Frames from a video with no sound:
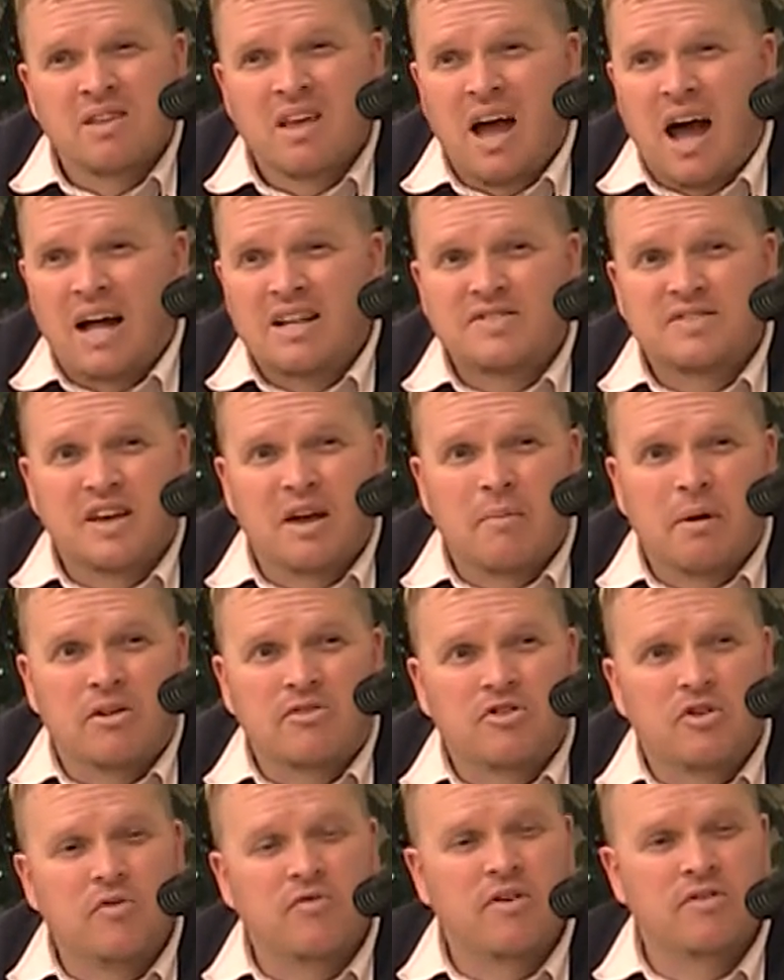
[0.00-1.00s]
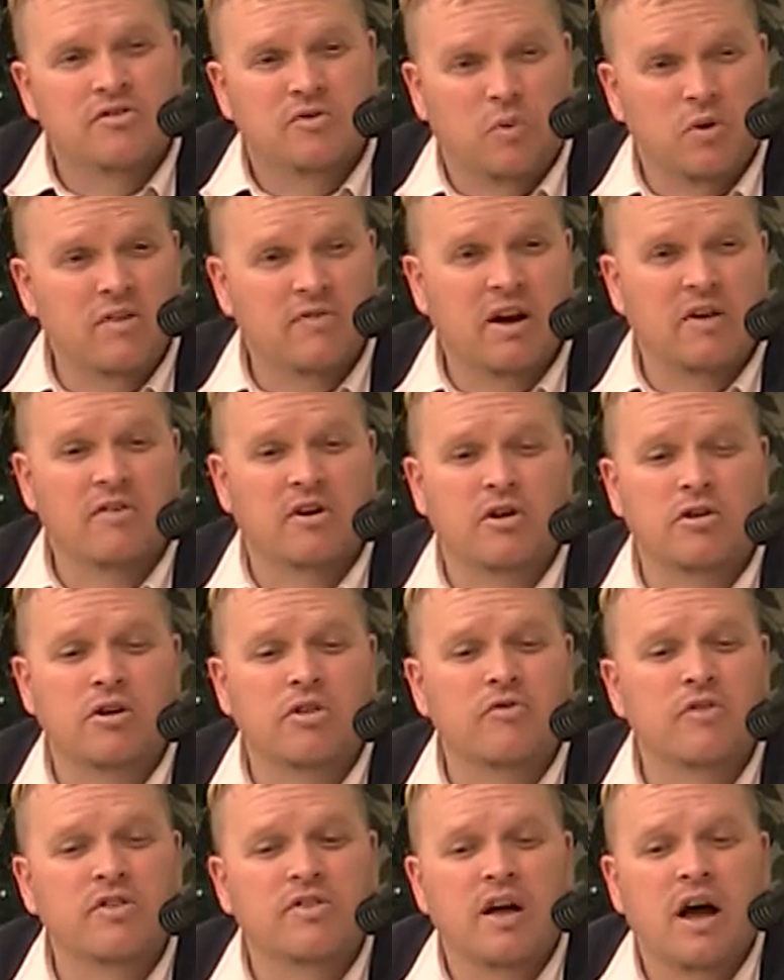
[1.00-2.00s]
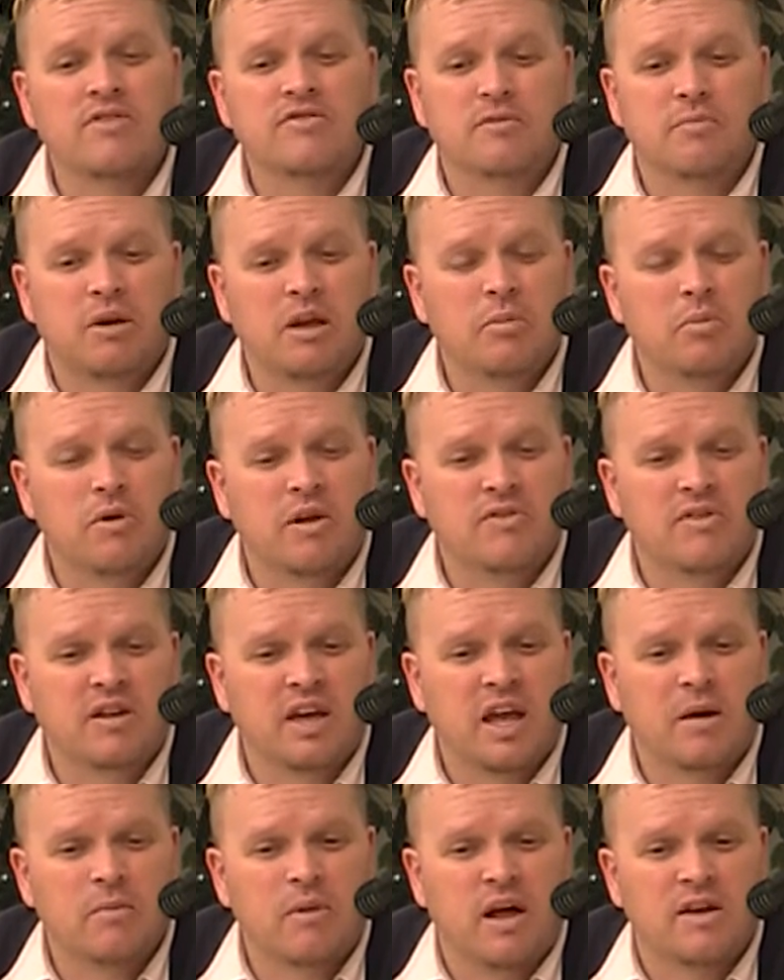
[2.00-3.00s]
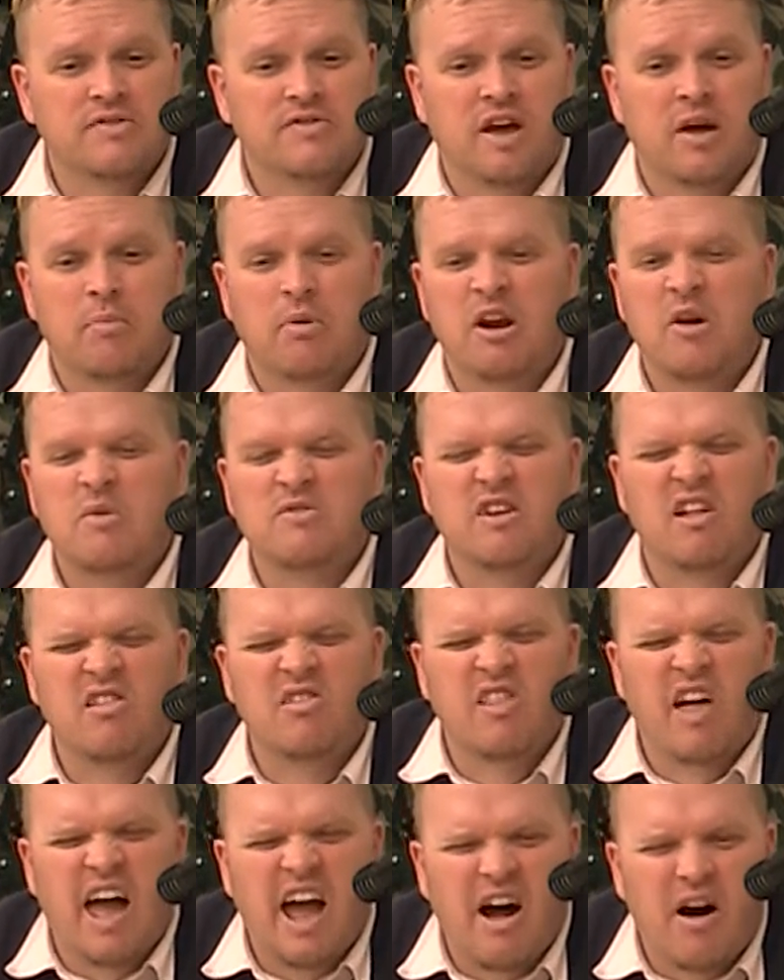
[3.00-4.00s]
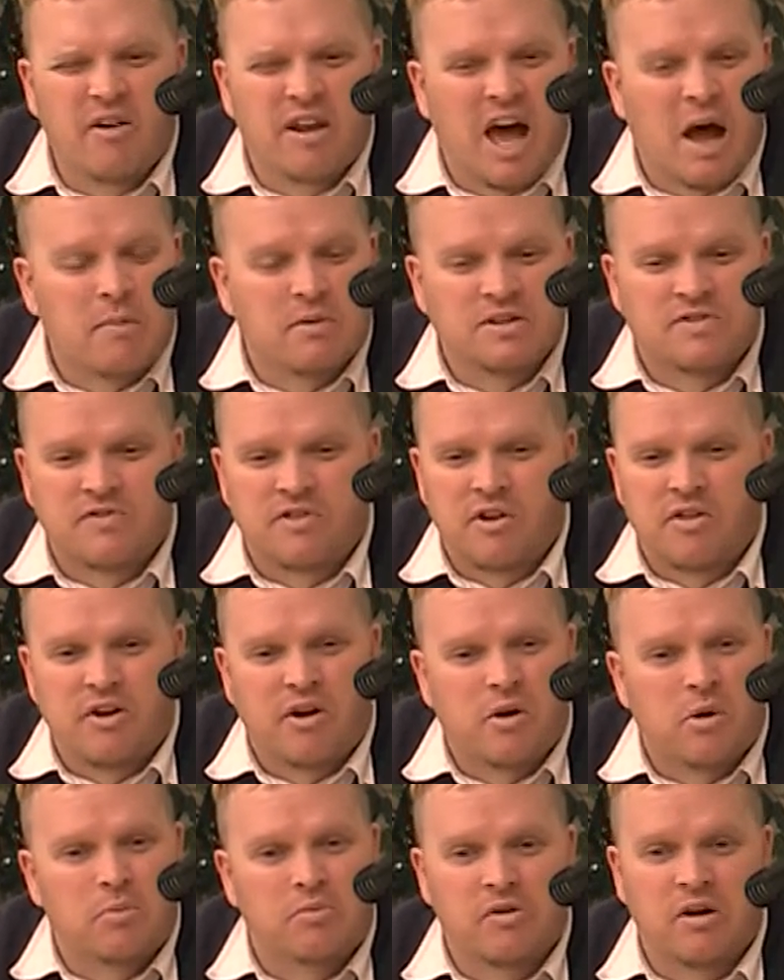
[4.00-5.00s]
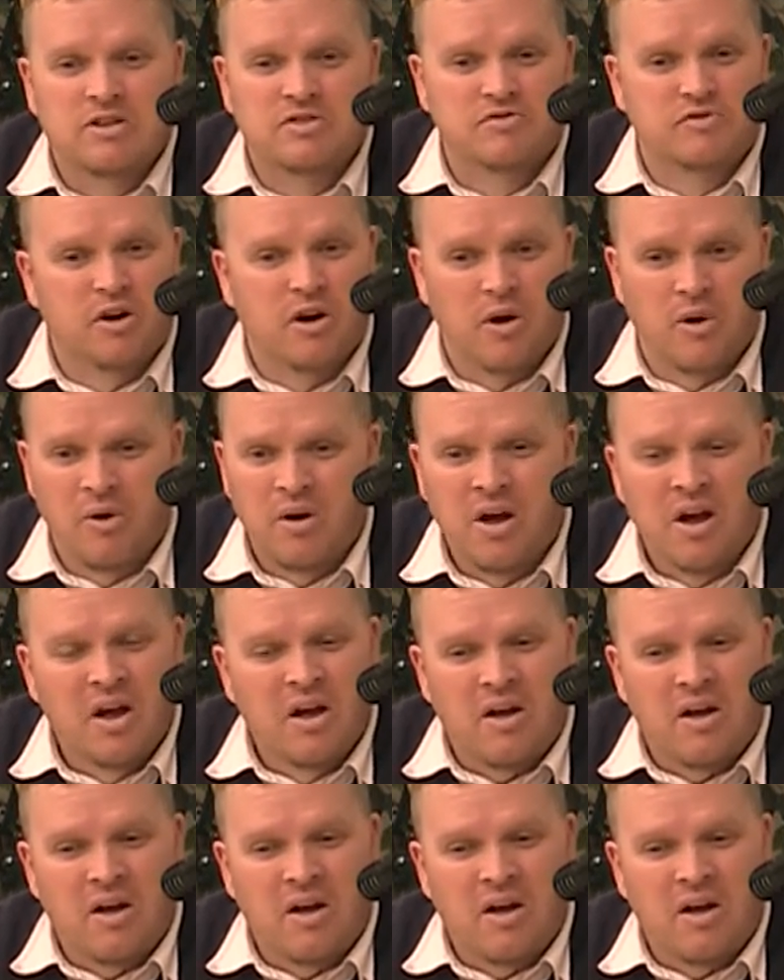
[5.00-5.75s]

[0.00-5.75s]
I'd say, about 2,500 to 3,000 people at the game last night, but it was a loud atmosphere there on Press Row.